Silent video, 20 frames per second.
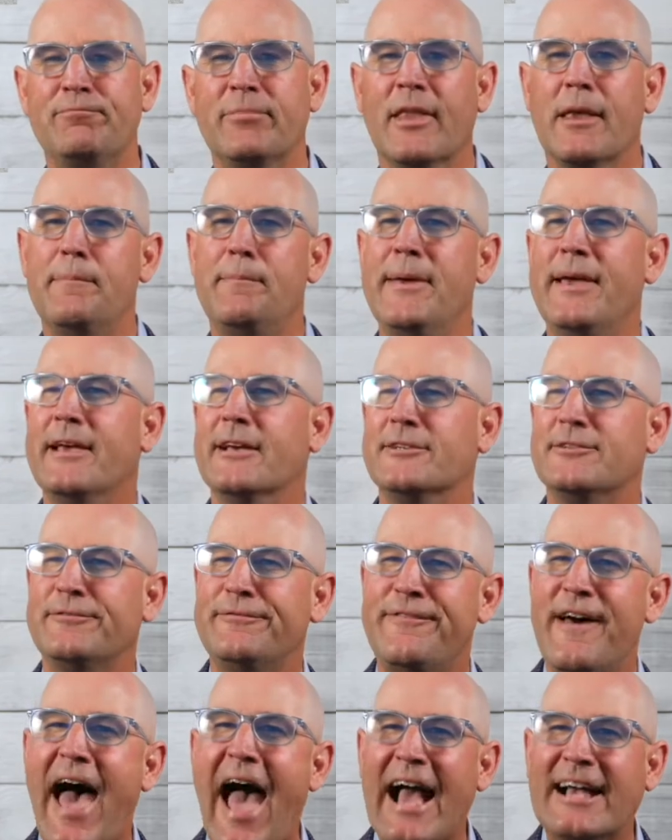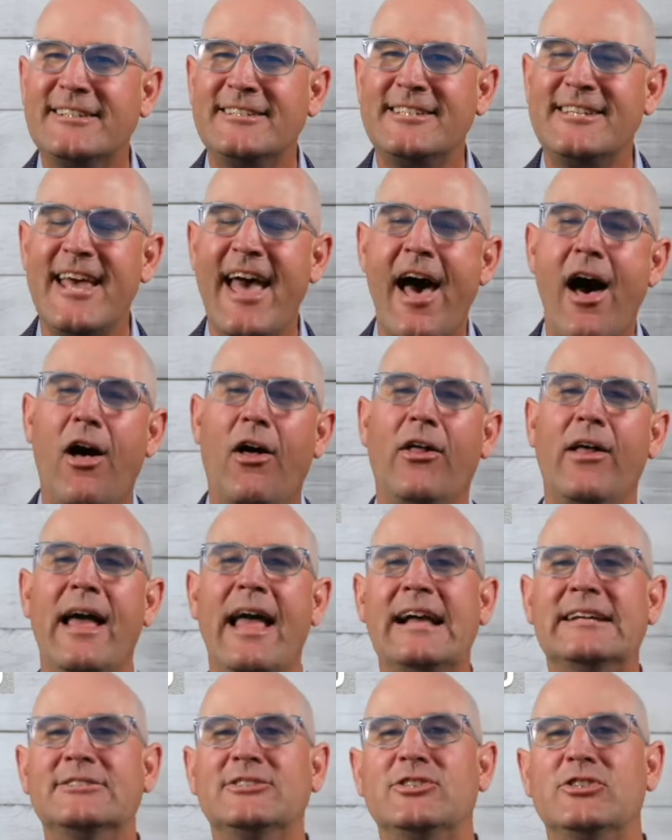Because facts tell
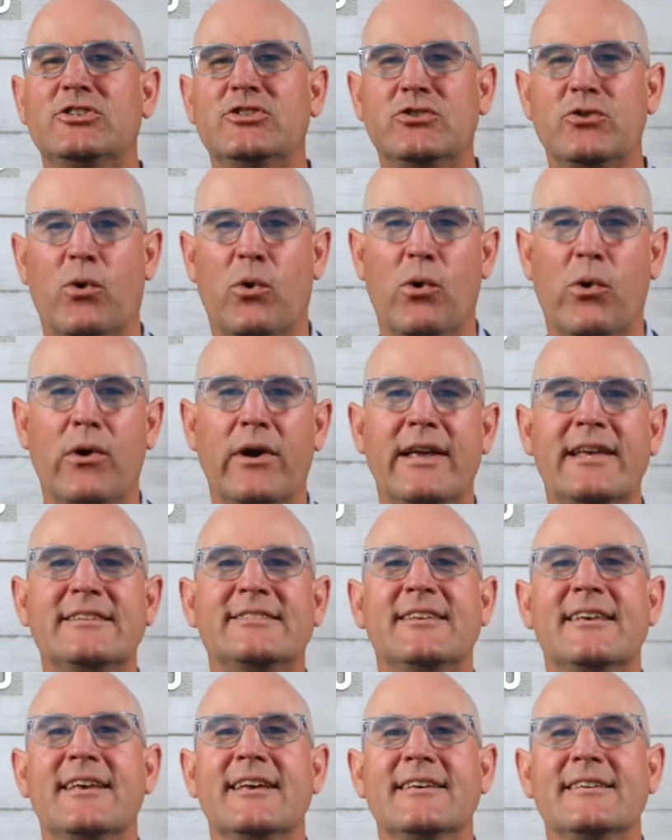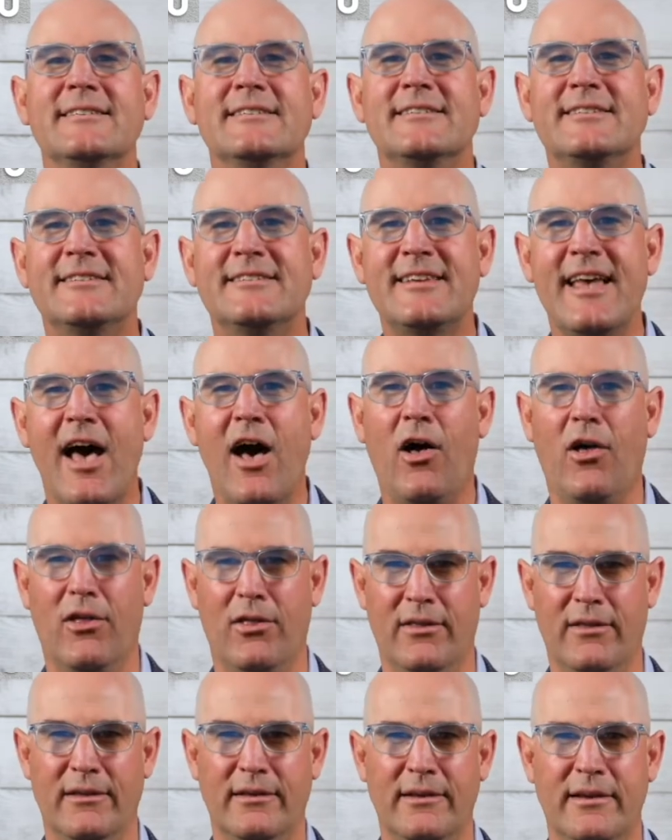and stories sell.
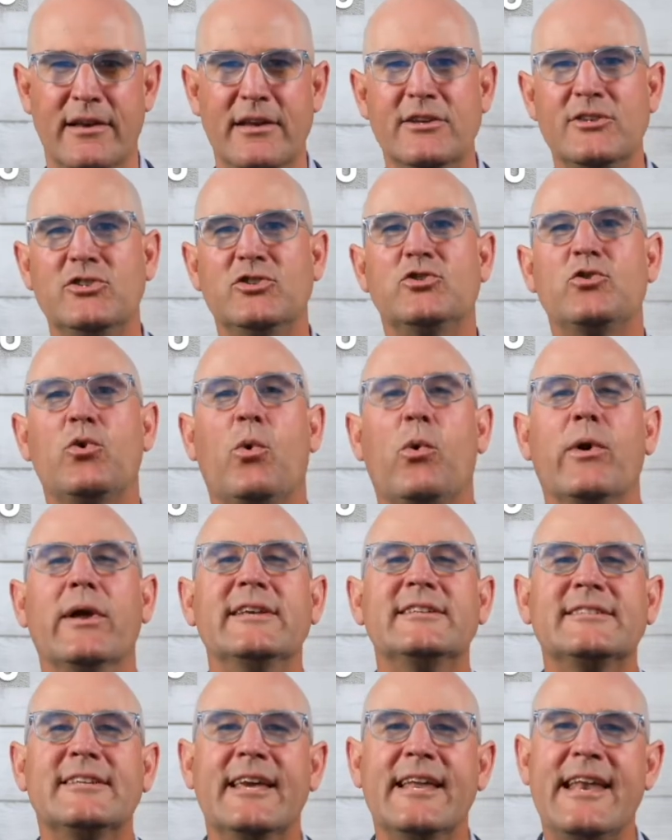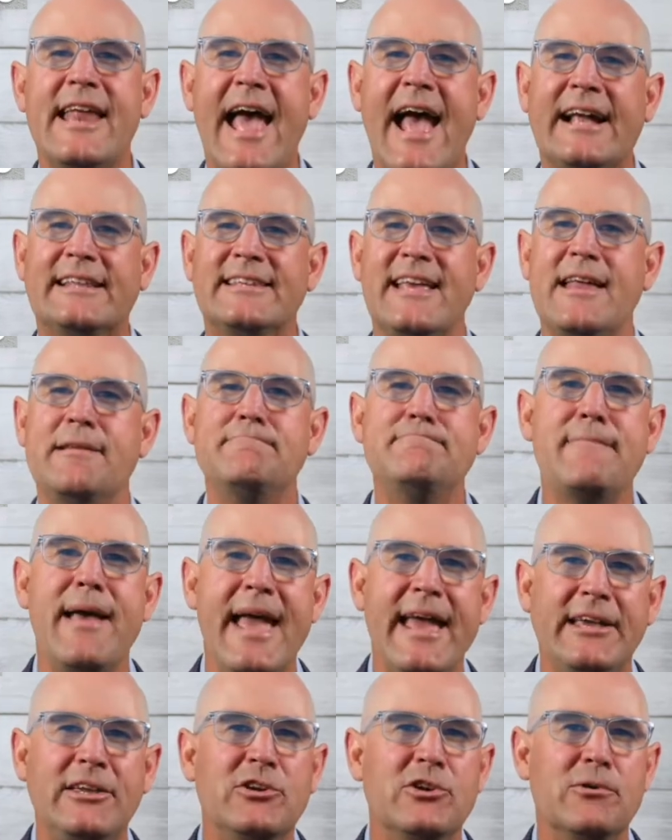Stories connect and
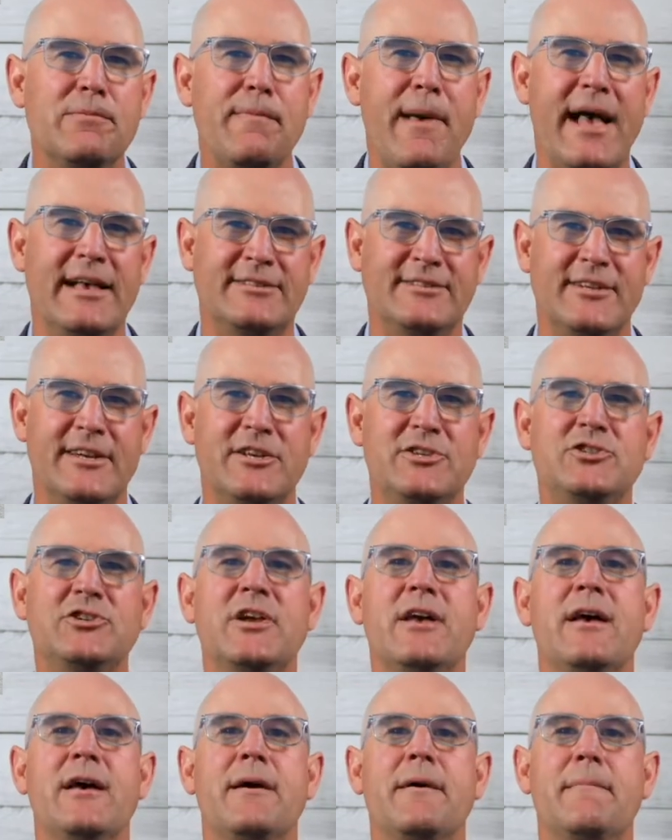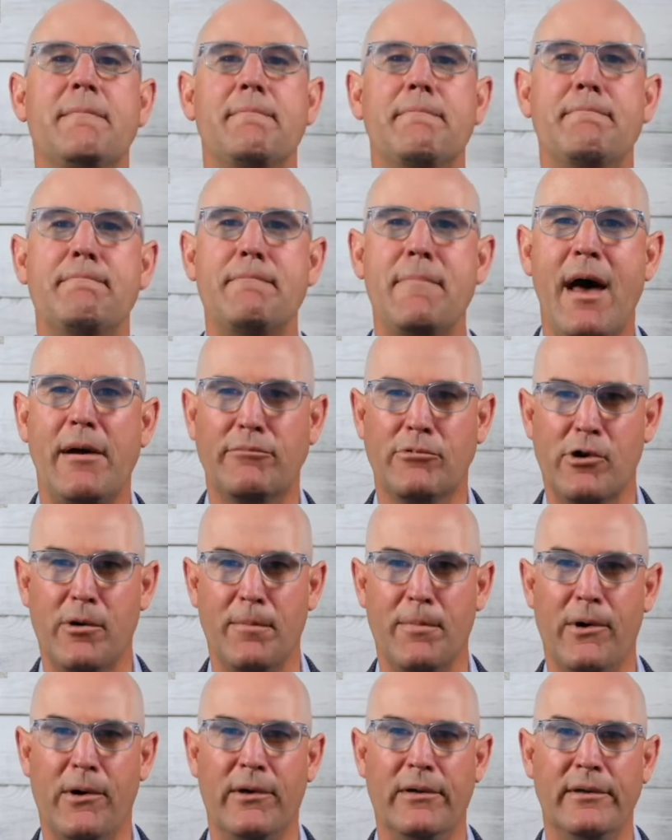make your message
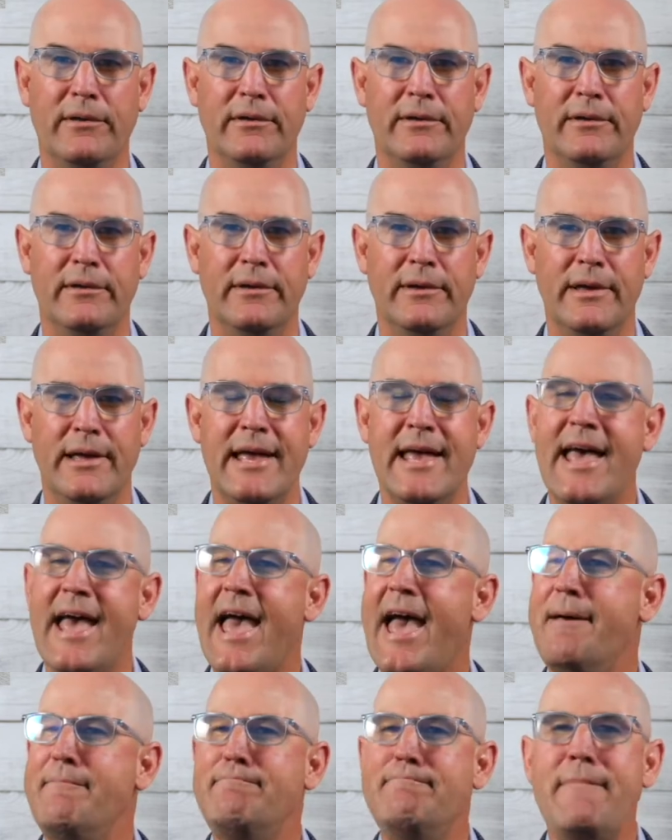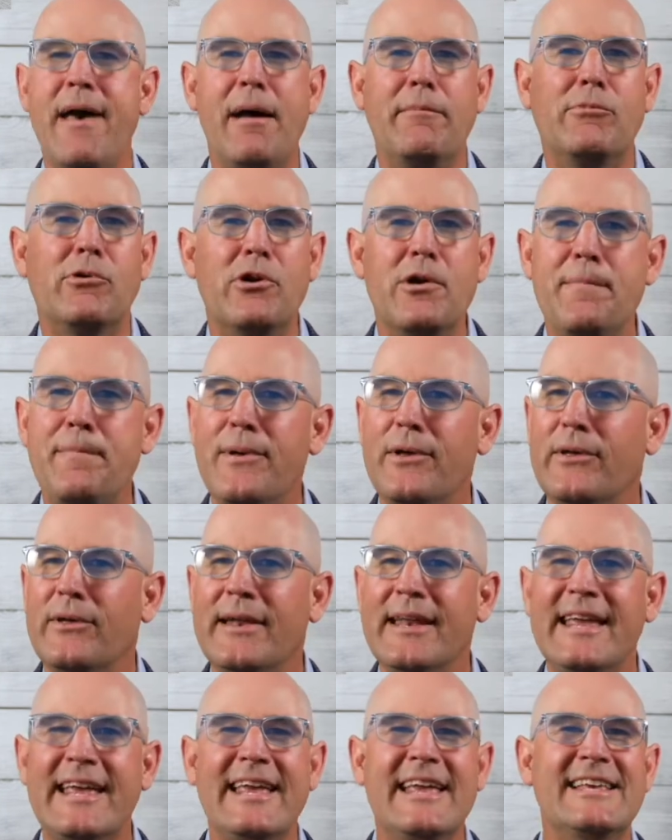memorable. And
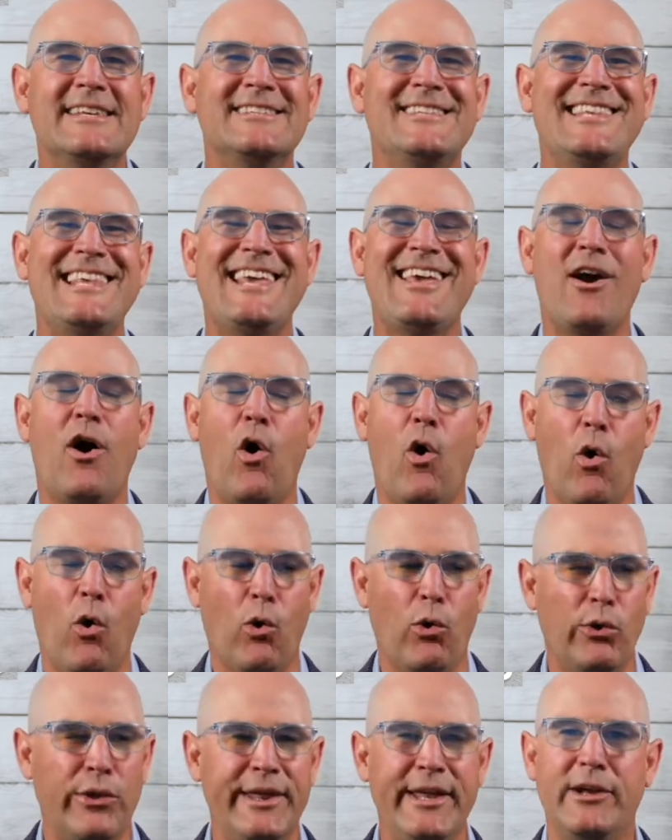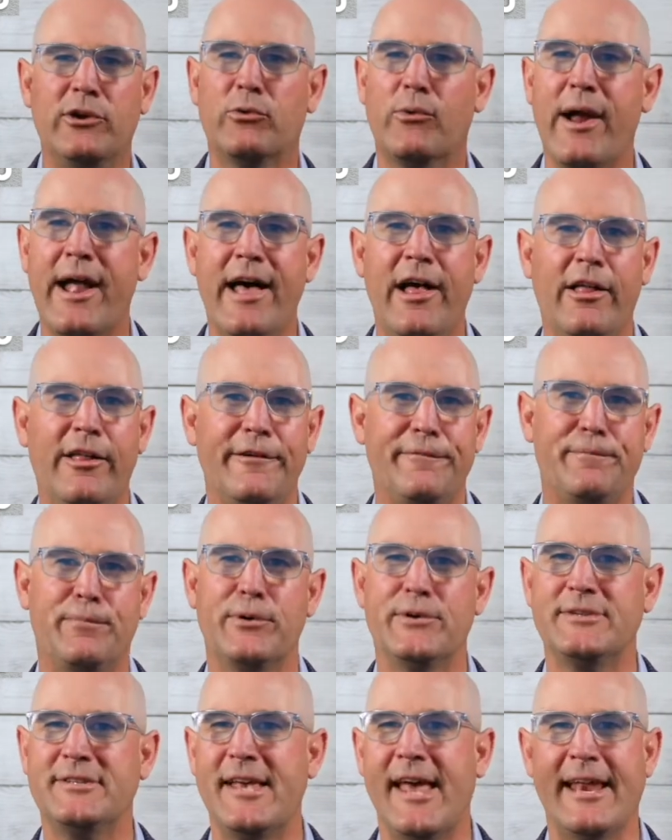memorability is the holy grail of
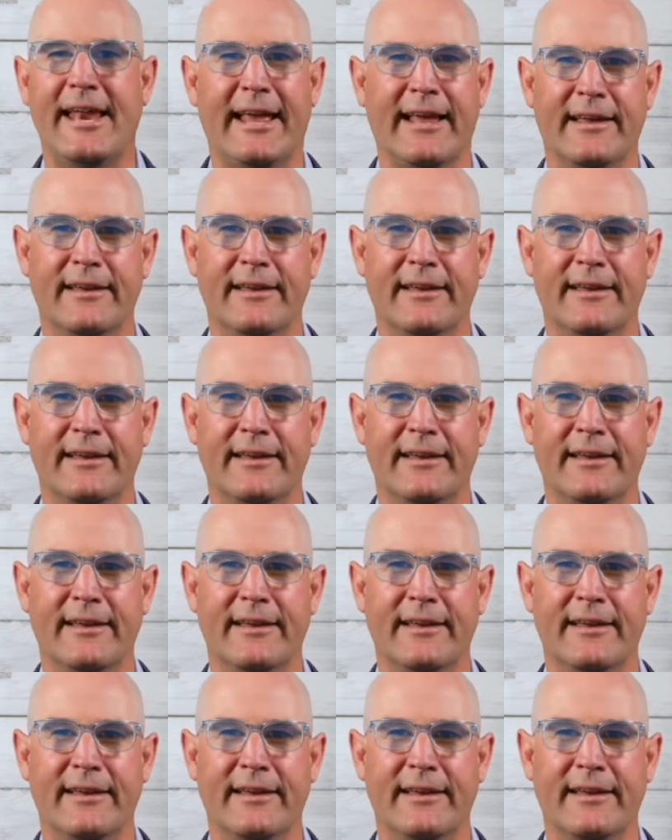presenting.